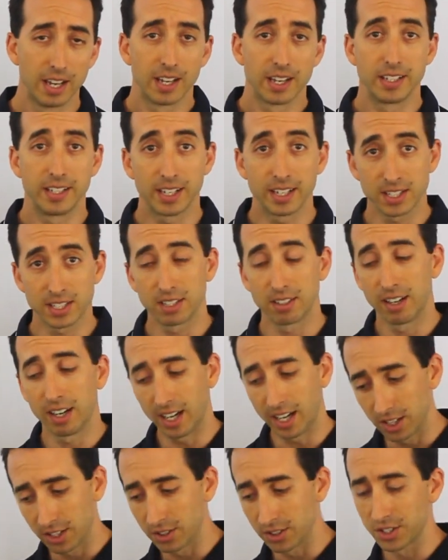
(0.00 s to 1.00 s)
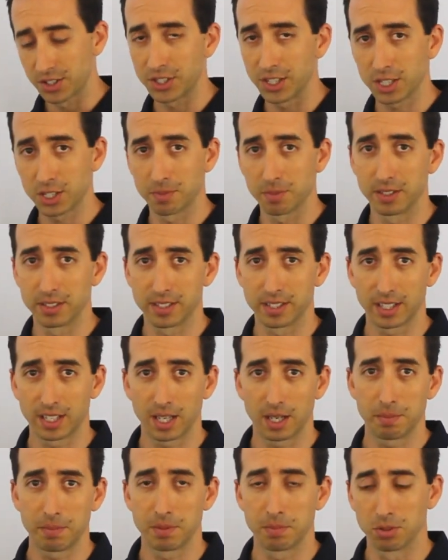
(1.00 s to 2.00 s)
Yes, there are other assessments that
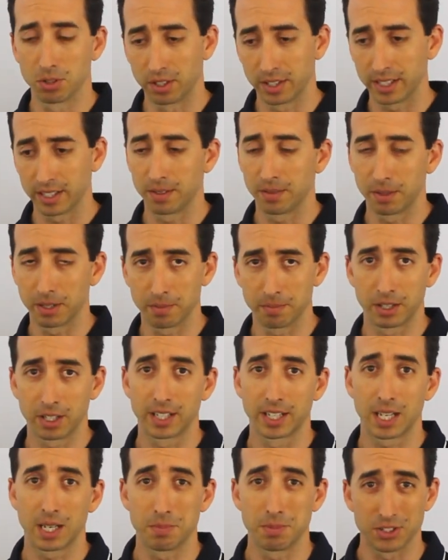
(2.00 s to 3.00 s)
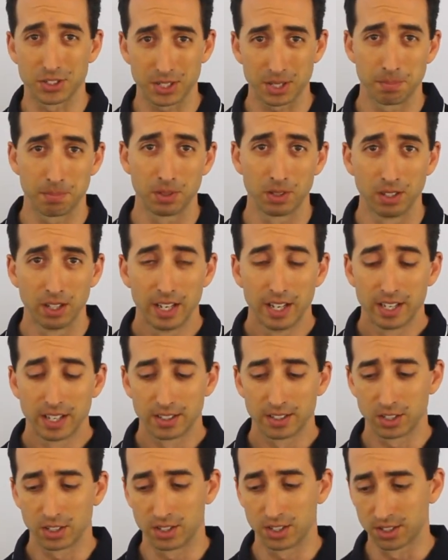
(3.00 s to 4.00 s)
can be brought in, but I'm going to keep it simple
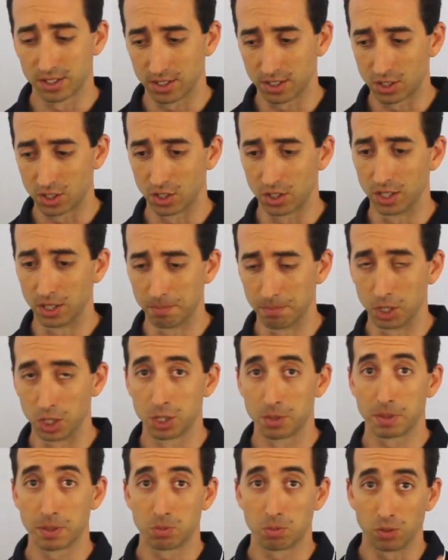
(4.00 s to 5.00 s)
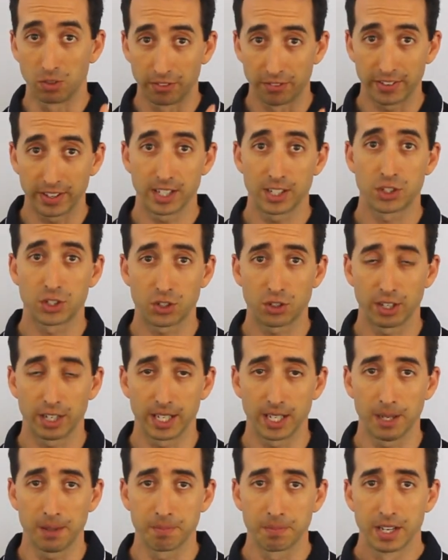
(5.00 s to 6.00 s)
to just the 2 that most people will face
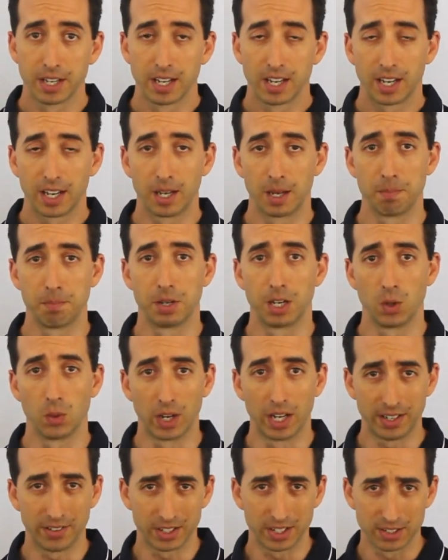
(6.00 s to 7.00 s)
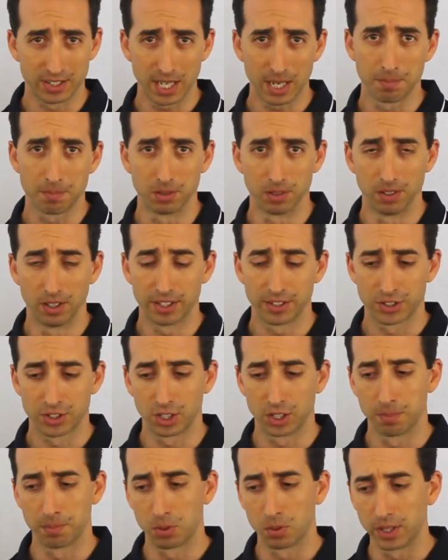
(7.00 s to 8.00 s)
straight up by way of example. And
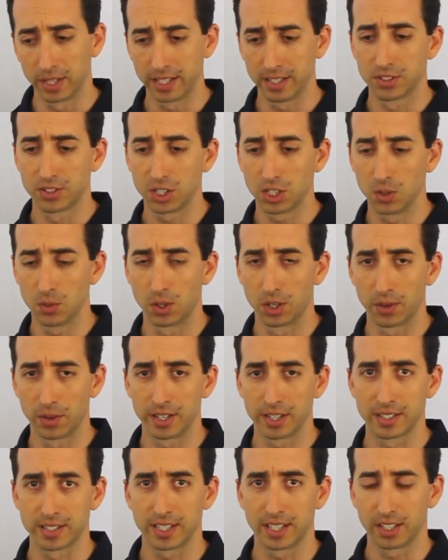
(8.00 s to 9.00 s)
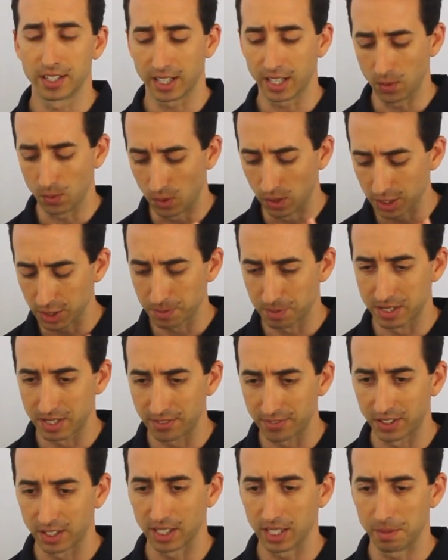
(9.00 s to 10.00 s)
so the point is that you want to understand, okay, what
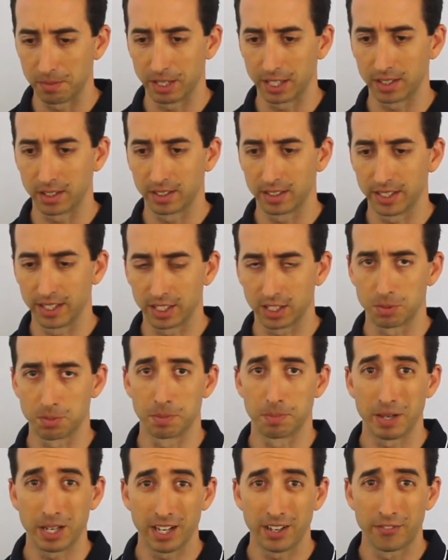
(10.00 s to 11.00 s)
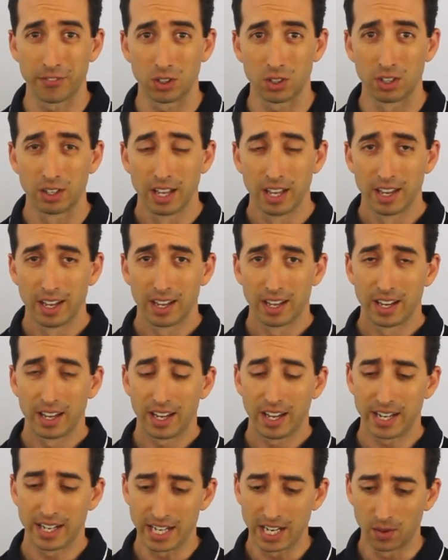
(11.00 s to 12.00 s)
specifically am I needing to prepare for?
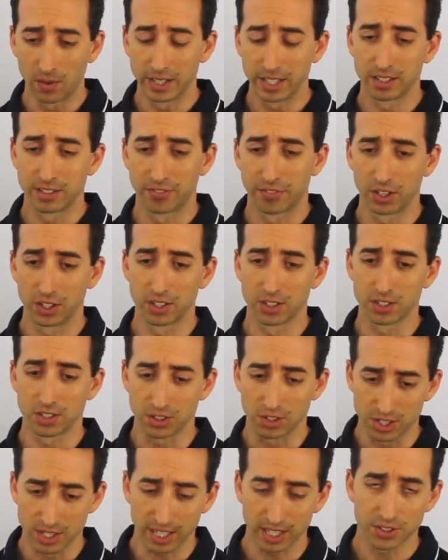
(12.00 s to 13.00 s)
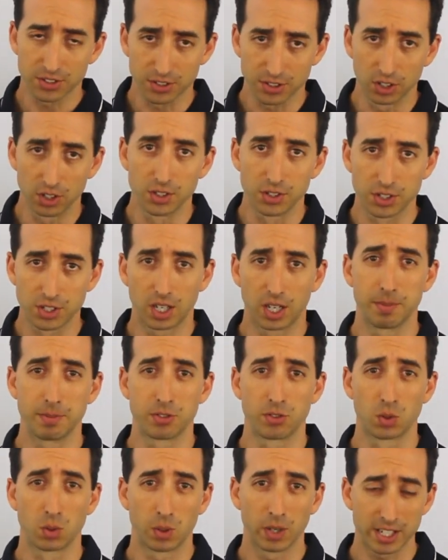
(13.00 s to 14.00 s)
And now I need to focus on just those
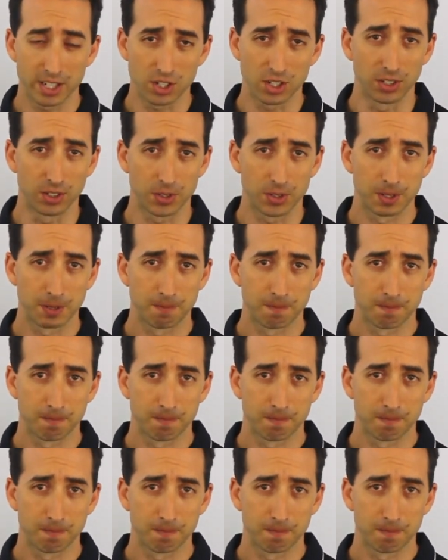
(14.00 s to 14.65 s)
types of questions.